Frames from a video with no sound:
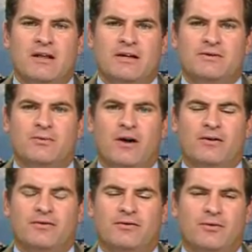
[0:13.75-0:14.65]
these
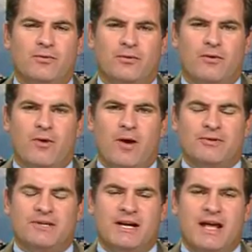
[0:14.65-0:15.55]
runners who are
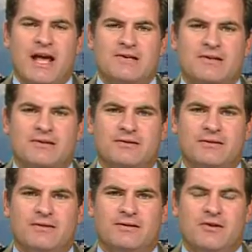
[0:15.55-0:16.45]
representing agents
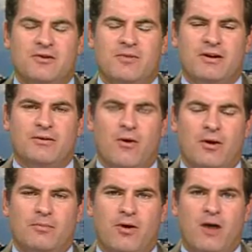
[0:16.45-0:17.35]
continue to be a
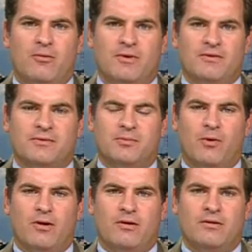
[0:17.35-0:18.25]
growing problem in the
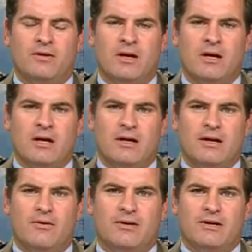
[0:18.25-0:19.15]
sport. And,
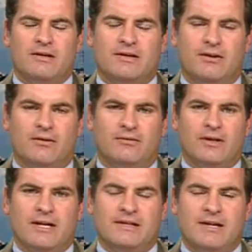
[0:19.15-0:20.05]
you know, until
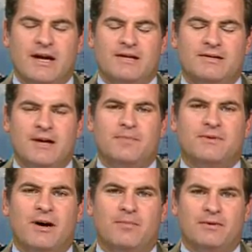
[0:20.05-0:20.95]
the NCAA
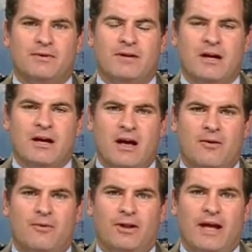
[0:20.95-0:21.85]
steps up and
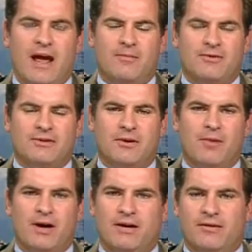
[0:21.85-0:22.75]
really hammers
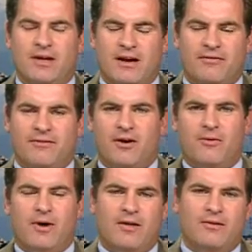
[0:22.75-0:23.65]
somebody, or the
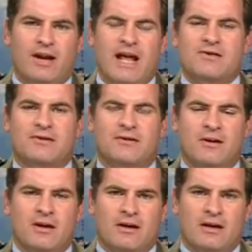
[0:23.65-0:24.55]
NFL rather, an agent,
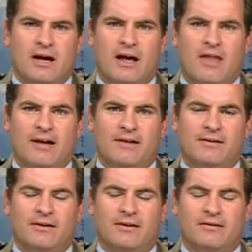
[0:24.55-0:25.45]
I think it's
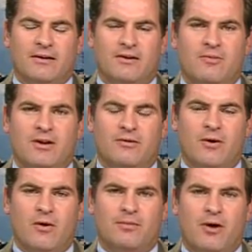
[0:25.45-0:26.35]
going to continue to be a
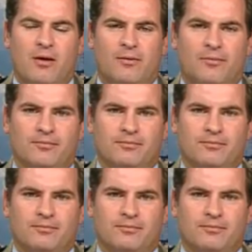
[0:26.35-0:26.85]
growing problem.